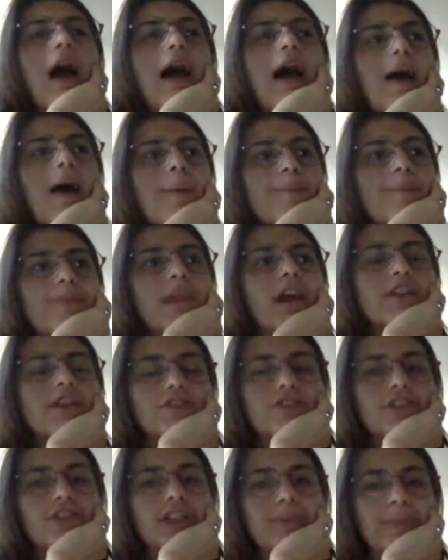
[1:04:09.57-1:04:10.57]

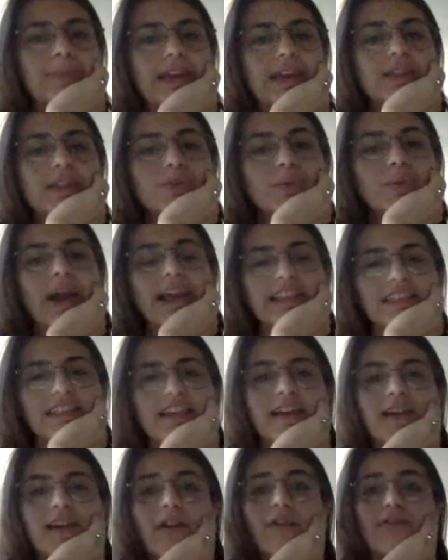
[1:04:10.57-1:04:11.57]
do you mean
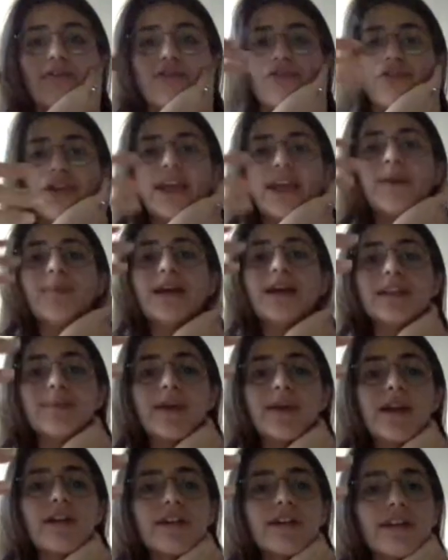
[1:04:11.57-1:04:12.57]
writing 3 body
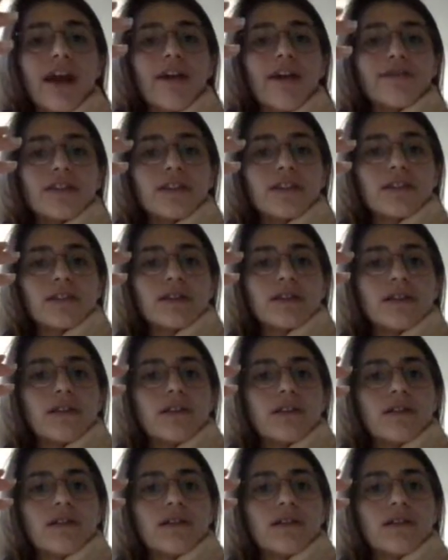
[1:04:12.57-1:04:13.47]
paragraphs?